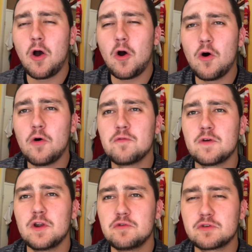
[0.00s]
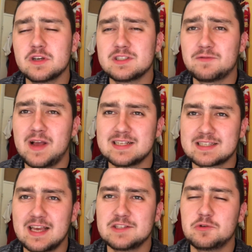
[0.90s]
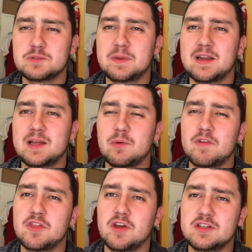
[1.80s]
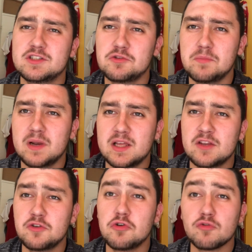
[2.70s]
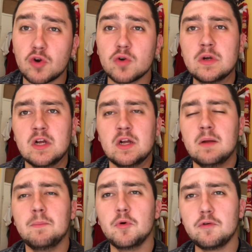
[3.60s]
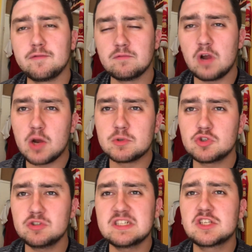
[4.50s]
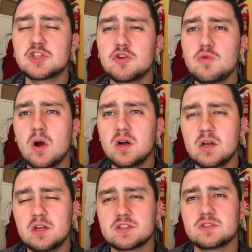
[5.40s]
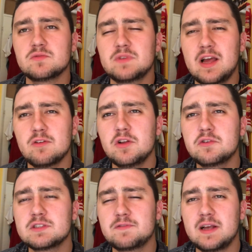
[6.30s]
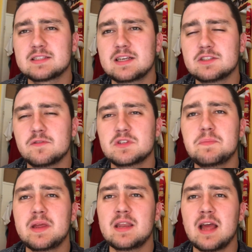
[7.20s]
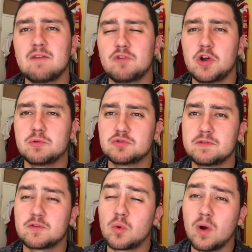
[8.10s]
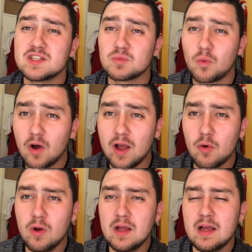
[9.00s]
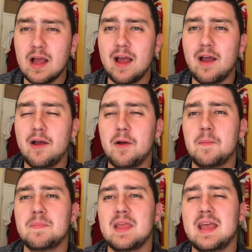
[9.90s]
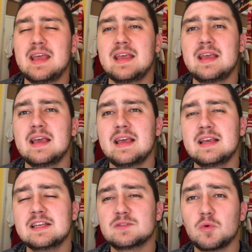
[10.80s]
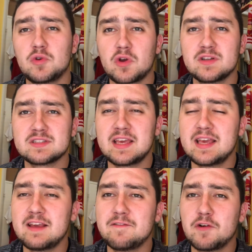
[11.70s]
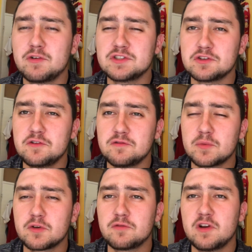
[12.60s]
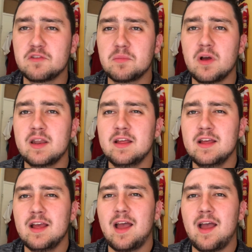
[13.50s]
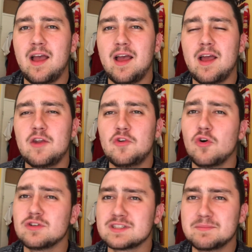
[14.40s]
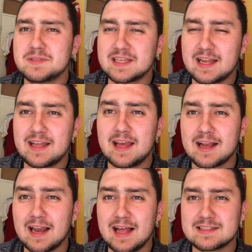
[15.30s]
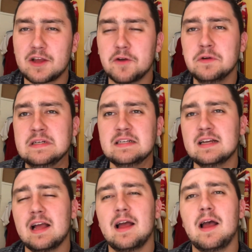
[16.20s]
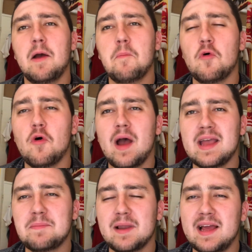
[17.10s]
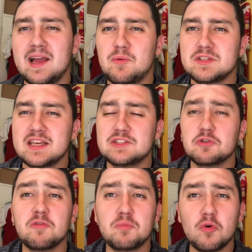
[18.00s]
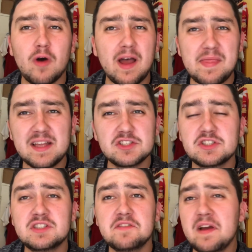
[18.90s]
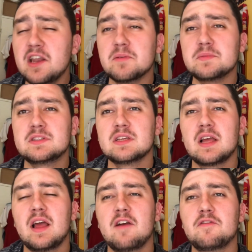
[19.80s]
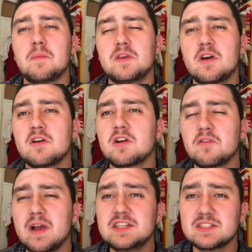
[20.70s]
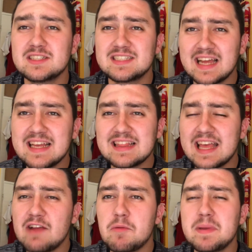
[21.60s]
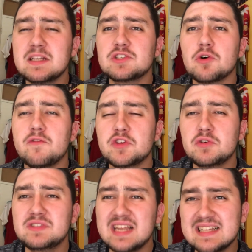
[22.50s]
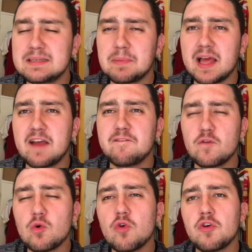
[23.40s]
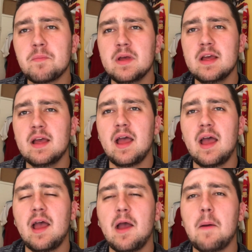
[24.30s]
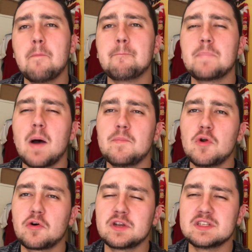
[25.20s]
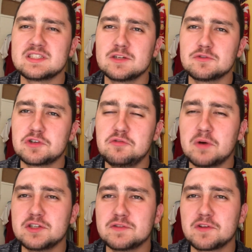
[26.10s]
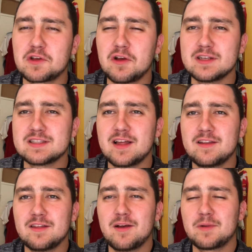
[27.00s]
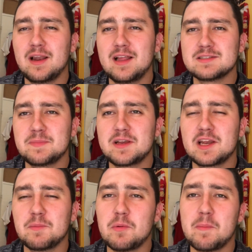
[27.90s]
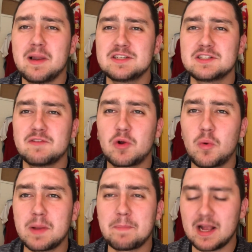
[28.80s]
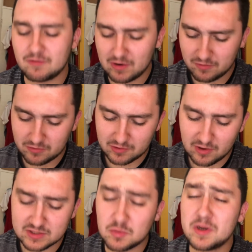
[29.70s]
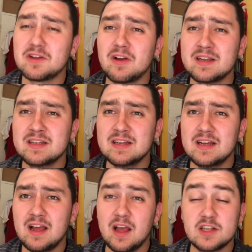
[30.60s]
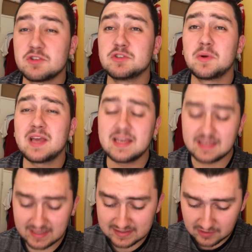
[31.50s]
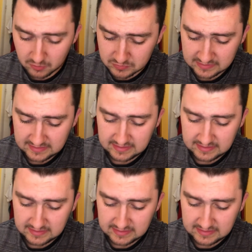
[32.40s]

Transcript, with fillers: of Lucas Vazquez, who has been linked with a 32 million euro move from Real Madrid to Arsenal. Now, Lucas Vazquez has obviously been at Real Madrid for quite a while. Um, he is what you're going to hear very soon from a good friend of mine, uh, not particularly a Galactico uh, more a player which they sort of bought and then just developed uh, from a younger age and has stayed there and been sort of a utility player for them. Um, but I'm not going to steal too much of the guy's thunder that I'm going to let speak in a moment. But let's just have a quick background on the guy. 29, uh, sorry, 28 years old.